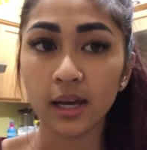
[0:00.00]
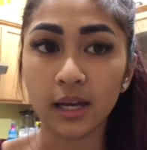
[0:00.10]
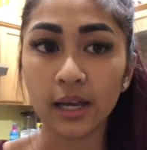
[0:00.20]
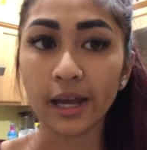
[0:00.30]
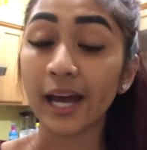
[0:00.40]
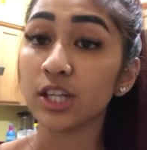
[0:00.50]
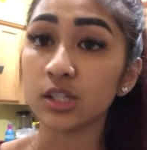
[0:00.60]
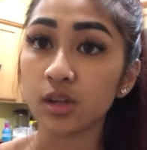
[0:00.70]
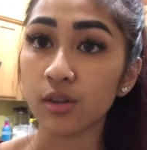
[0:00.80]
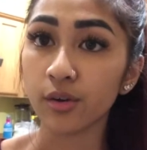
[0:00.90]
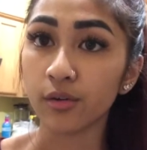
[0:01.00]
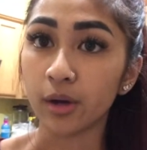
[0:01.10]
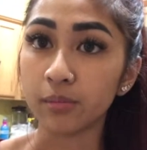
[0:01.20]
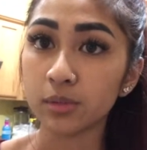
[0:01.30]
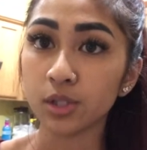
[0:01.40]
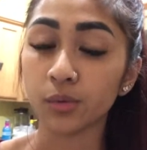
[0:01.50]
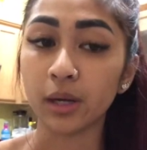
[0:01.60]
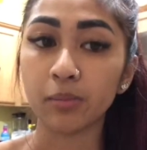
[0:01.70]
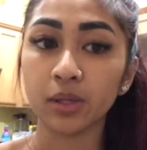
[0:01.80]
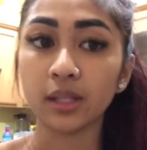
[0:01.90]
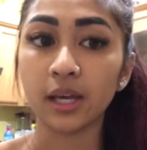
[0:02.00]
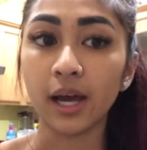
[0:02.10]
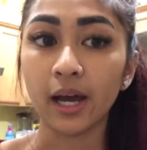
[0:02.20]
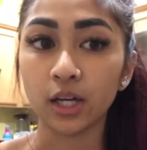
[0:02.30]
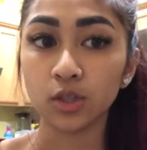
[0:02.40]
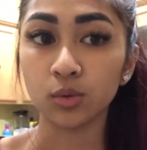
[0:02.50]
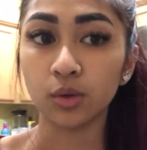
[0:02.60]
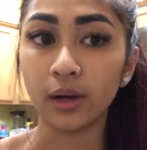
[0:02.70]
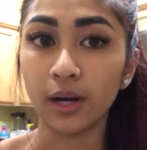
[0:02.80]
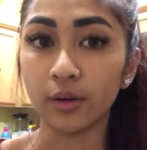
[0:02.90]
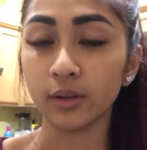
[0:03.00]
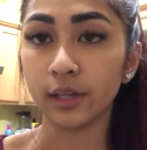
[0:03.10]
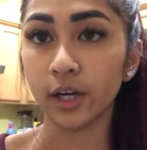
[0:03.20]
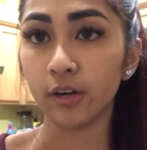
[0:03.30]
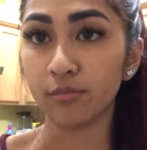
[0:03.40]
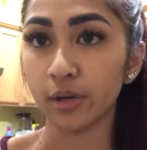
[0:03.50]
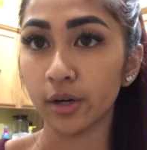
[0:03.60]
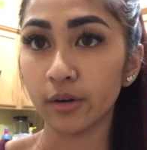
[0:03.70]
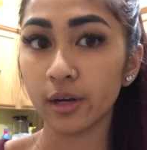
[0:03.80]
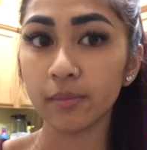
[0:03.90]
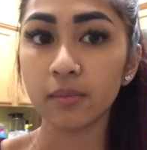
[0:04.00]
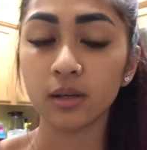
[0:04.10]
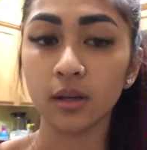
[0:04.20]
and it catches all the crumbs, so when I put the actual outer layer of buttercream,